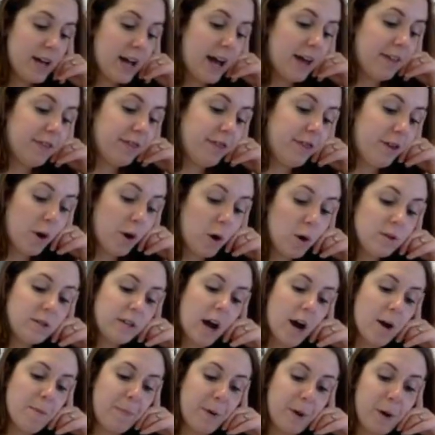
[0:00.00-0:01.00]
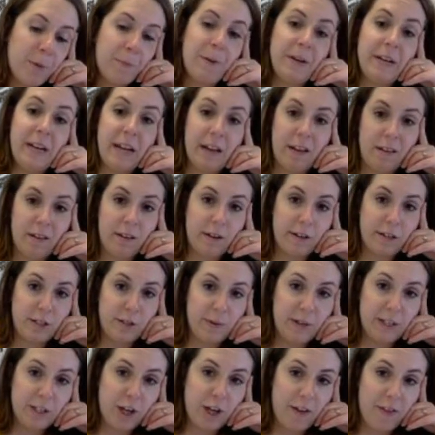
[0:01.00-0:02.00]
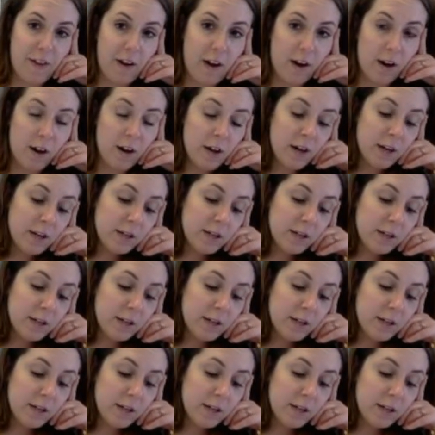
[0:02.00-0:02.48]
And those are perpendicular to each other.